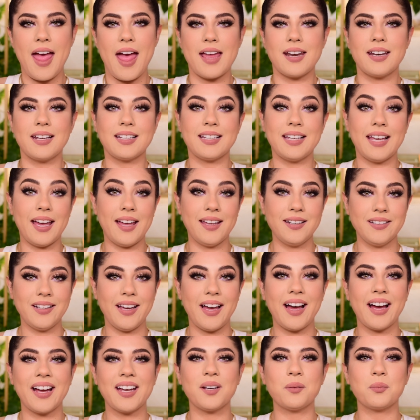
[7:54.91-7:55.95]
And again,
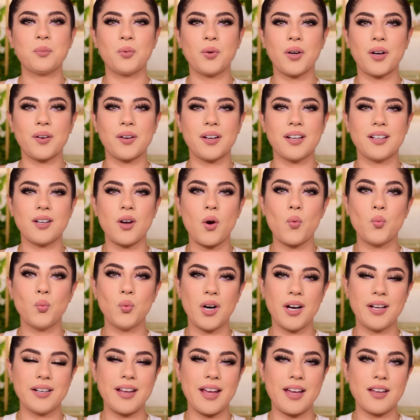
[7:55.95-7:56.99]
I am wearing
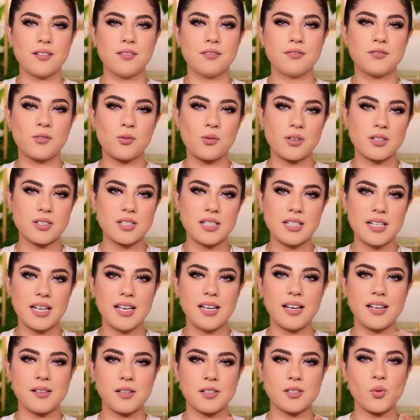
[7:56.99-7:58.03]
1 and 4 today.
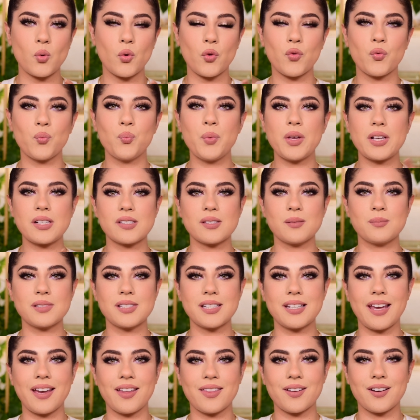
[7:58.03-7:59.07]
I sort of mix them
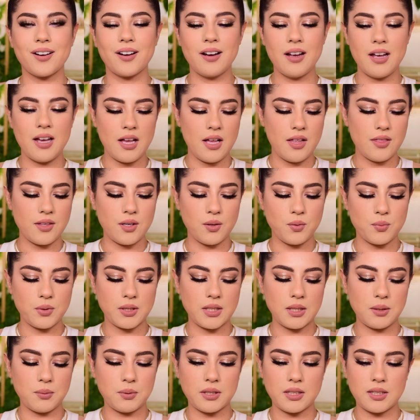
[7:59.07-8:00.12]
together. They're
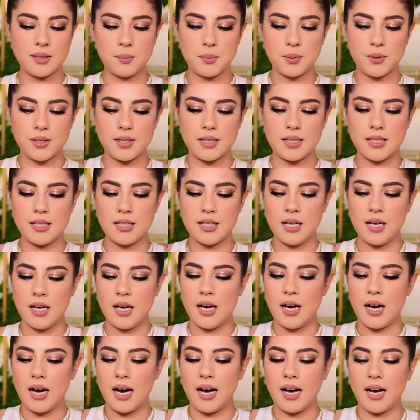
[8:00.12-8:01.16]
really, really pretty.
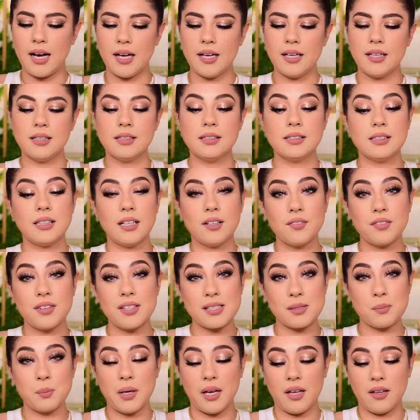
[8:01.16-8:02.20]
I love
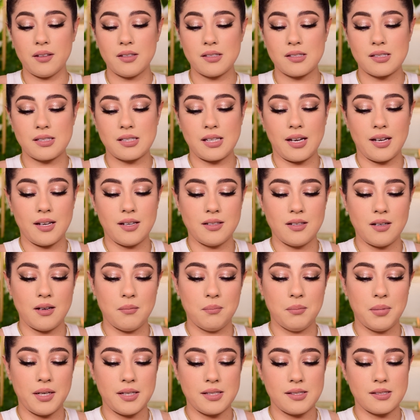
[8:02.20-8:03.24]
this palette side
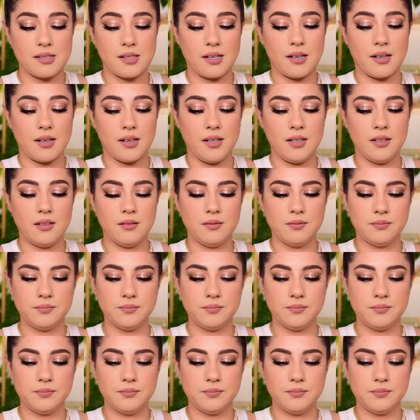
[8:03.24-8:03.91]
by side.